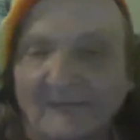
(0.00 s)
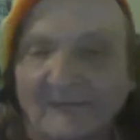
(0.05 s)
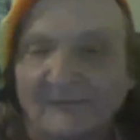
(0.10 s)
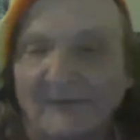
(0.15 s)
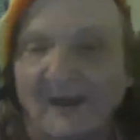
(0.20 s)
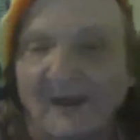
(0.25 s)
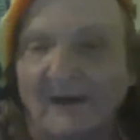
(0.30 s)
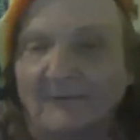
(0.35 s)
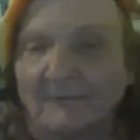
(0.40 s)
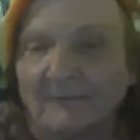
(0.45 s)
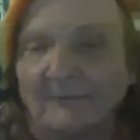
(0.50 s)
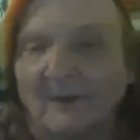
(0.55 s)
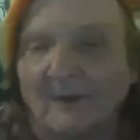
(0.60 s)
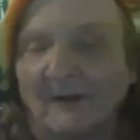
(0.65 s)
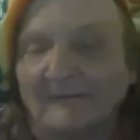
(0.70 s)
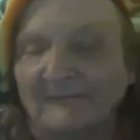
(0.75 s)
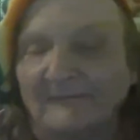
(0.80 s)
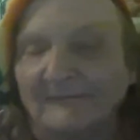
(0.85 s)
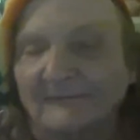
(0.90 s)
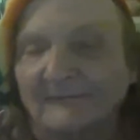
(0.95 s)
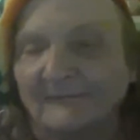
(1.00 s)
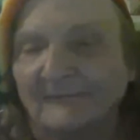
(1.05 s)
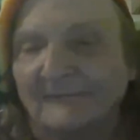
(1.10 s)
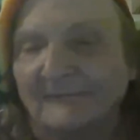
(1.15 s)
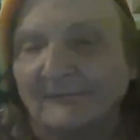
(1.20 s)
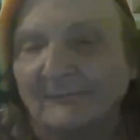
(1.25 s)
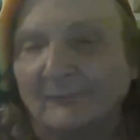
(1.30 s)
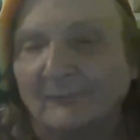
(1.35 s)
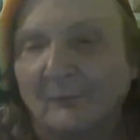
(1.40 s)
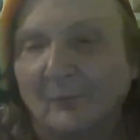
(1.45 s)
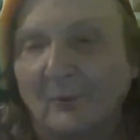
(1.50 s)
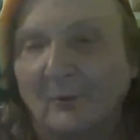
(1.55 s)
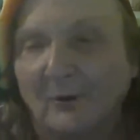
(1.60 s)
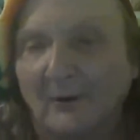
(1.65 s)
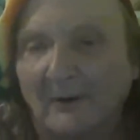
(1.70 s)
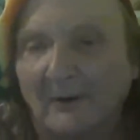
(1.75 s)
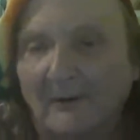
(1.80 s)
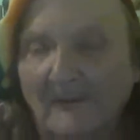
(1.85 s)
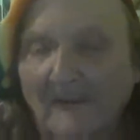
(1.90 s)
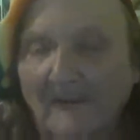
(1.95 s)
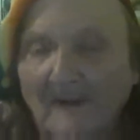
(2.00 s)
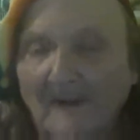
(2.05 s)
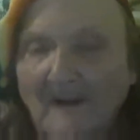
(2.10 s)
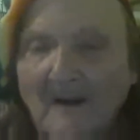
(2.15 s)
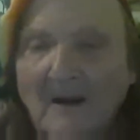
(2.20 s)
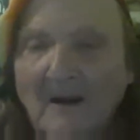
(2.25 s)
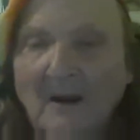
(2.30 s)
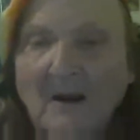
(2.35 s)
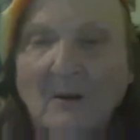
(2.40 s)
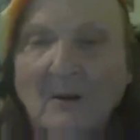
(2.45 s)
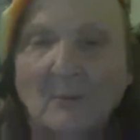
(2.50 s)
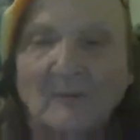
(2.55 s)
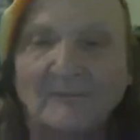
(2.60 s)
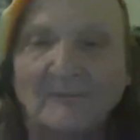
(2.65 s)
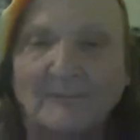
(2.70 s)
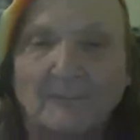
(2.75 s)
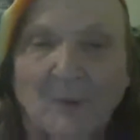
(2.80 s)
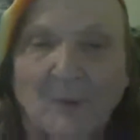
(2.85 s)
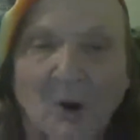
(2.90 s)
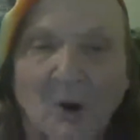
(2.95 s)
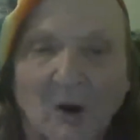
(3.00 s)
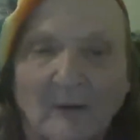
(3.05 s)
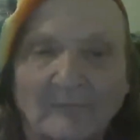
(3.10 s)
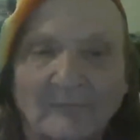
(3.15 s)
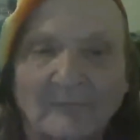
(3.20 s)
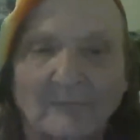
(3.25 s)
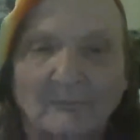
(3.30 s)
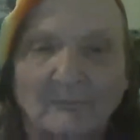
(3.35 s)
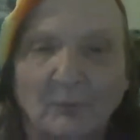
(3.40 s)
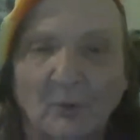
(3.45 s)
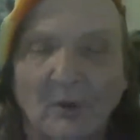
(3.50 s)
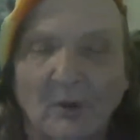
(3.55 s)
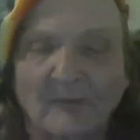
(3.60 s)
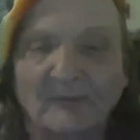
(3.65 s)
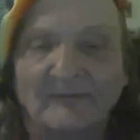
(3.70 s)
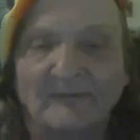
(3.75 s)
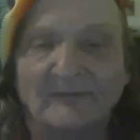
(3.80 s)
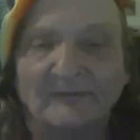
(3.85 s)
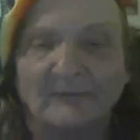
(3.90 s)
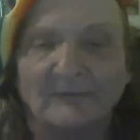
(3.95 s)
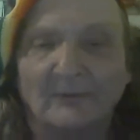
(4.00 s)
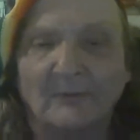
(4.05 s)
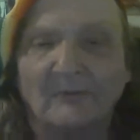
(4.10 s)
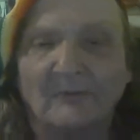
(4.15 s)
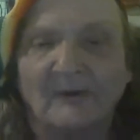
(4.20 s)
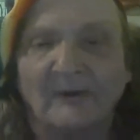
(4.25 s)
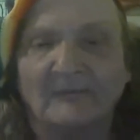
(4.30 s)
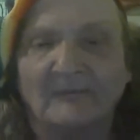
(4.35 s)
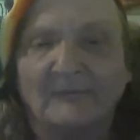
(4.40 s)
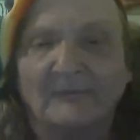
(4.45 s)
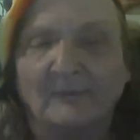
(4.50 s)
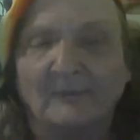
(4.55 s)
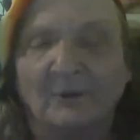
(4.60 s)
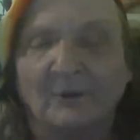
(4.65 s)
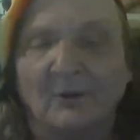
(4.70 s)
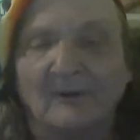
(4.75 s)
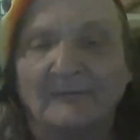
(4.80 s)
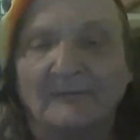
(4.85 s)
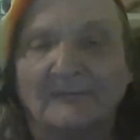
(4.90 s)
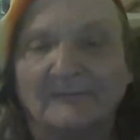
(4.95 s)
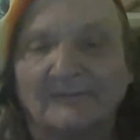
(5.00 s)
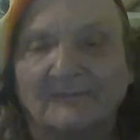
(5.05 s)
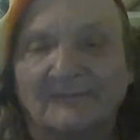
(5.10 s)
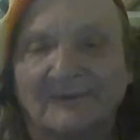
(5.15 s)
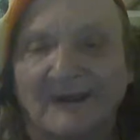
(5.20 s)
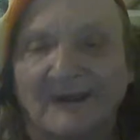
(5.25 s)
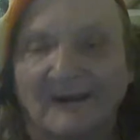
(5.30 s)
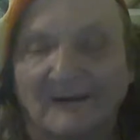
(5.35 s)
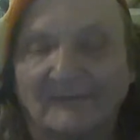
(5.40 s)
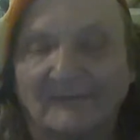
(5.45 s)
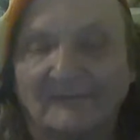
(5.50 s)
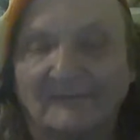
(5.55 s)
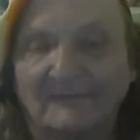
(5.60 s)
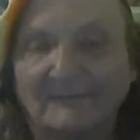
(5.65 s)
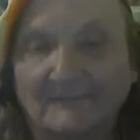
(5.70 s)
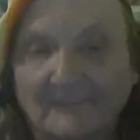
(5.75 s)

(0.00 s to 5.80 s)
Act of 1964, which bars employment discrimination because of sex.